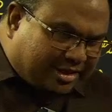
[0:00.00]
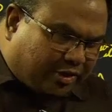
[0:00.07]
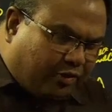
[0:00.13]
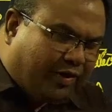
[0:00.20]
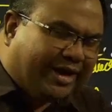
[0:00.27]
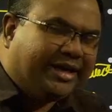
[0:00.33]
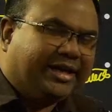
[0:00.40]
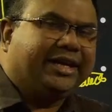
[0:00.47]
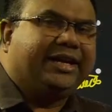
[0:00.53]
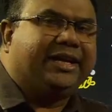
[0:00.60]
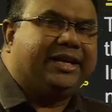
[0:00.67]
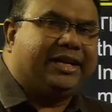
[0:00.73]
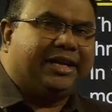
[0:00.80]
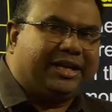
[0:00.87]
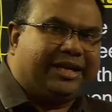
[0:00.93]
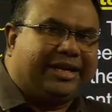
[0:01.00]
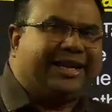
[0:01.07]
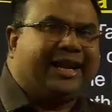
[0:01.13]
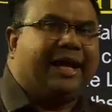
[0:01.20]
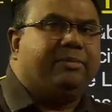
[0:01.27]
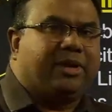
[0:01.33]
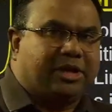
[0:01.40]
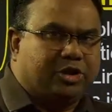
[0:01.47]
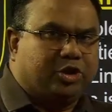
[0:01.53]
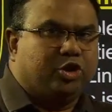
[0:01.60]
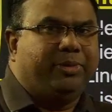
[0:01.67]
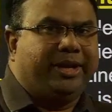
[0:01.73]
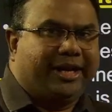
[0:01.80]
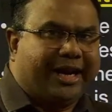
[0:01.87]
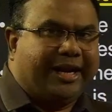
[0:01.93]
quite time
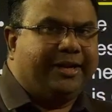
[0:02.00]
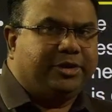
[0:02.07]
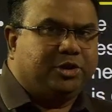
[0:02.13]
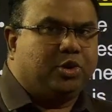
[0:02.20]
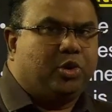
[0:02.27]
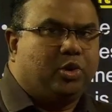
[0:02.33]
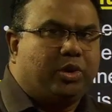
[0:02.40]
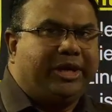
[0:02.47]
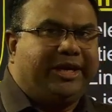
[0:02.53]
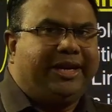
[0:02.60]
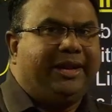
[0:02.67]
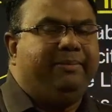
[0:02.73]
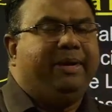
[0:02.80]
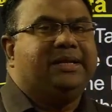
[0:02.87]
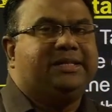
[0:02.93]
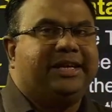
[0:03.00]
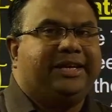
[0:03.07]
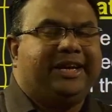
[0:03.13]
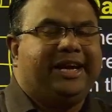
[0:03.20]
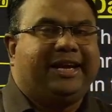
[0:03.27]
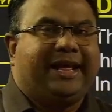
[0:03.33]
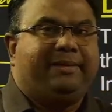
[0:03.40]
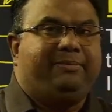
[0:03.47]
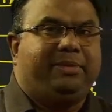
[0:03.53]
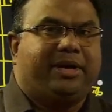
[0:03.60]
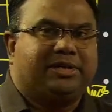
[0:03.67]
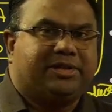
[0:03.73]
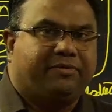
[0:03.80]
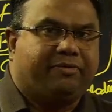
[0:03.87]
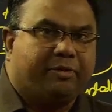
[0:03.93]
consuming, right? So it demands little time,
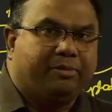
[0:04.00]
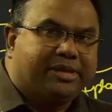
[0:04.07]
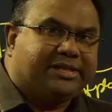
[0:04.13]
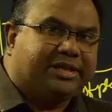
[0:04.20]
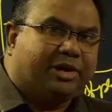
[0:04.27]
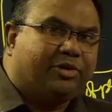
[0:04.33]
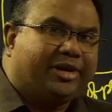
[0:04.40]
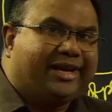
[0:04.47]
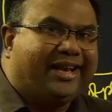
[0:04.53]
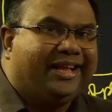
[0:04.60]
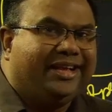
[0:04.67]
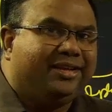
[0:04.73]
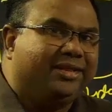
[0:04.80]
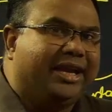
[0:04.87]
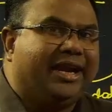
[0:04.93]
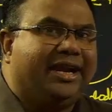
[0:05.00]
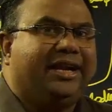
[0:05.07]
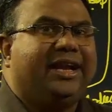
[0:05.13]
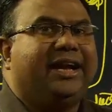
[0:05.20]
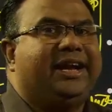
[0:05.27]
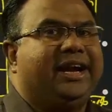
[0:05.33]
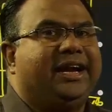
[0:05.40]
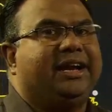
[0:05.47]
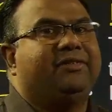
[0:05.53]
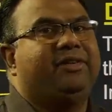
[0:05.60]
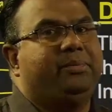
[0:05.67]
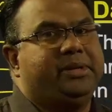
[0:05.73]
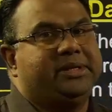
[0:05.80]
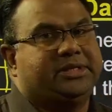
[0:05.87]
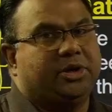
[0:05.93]
because if you miss out a link, the entire data will
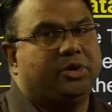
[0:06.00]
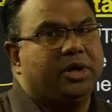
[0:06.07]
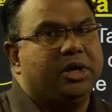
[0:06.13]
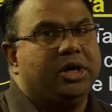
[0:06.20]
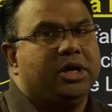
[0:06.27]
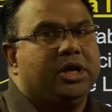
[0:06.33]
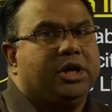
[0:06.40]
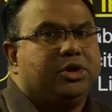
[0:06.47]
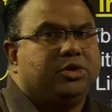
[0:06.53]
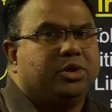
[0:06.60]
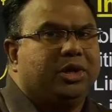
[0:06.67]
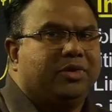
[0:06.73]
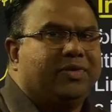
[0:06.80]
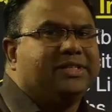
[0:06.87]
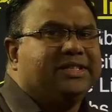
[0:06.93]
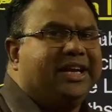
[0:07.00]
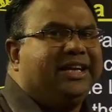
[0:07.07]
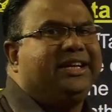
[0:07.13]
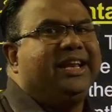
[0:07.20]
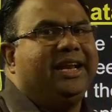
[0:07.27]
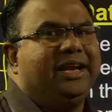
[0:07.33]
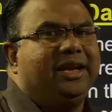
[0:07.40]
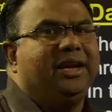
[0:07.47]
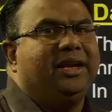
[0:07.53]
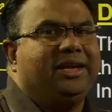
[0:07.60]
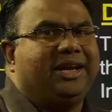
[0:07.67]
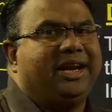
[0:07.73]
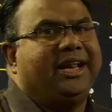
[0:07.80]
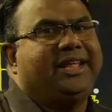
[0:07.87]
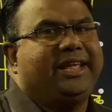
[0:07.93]
miss out. So it was little
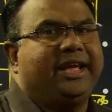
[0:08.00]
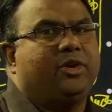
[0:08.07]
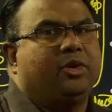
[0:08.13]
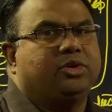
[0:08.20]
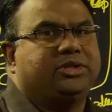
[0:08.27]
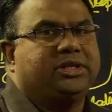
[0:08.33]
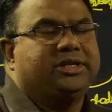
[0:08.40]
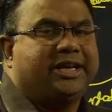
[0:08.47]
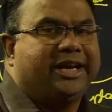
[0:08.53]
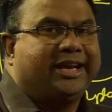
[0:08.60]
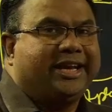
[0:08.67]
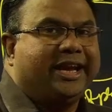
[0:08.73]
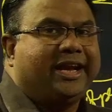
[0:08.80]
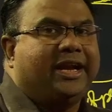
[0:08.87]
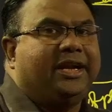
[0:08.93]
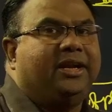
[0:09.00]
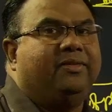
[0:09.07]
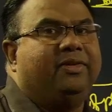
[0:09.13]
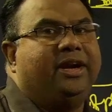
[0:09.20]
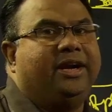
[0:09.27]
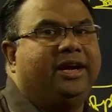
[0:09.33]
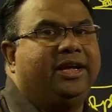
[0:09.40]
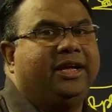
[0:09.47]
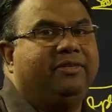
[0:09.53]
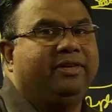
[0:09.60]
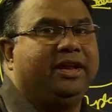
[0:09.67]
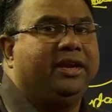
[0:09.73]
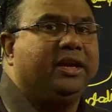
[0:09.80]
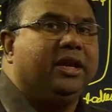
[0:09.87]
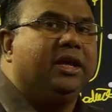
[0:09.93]
tricky questions, tricky kind of data
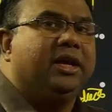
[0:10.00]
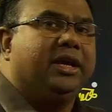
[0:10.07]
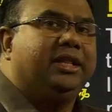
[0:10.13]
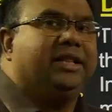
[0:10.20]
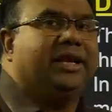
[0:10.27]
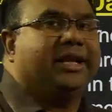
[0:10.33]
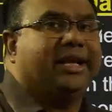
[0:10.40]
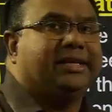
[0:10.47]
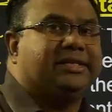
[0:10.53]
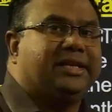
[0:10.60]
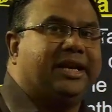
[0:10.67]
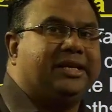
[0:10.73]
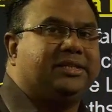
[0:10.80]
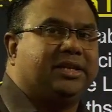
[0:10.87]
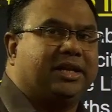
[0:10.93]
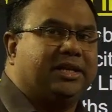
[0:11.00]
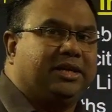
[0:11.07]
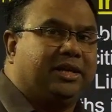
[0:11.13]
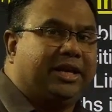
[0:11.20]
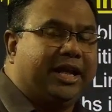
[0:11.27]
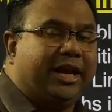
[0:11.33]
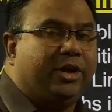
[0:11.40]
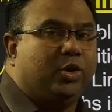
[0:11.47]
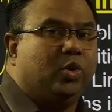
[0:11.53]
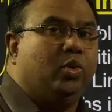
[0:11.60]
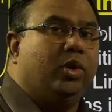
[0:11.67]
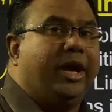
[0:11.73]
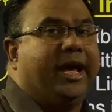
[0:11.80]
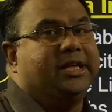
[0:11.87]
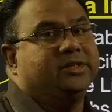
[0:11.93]
given in the caselets on day 2
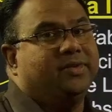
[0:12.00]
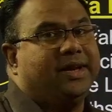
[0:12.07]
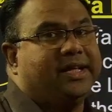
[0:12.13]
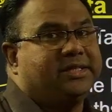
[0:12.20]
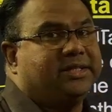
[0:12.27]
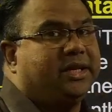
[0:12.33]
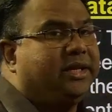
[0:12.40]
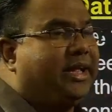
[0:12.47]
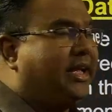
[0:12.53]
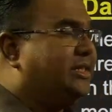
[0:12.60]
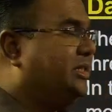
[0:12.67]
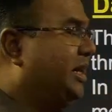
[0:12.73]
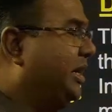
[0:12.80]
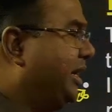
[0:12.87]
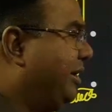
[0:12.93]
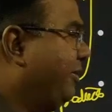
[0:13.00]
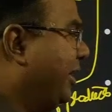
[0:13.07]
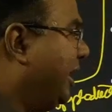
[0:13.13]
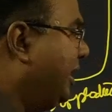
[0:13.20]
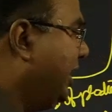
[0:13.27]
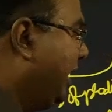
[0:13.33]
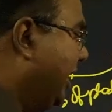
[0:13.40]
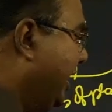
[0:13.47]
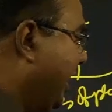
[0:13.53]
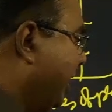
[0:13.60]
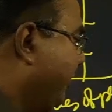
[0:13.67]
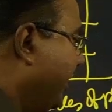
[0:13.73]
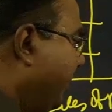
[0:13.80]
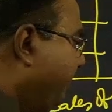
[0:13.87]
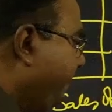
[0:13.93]
as well as then caselet given on day 1.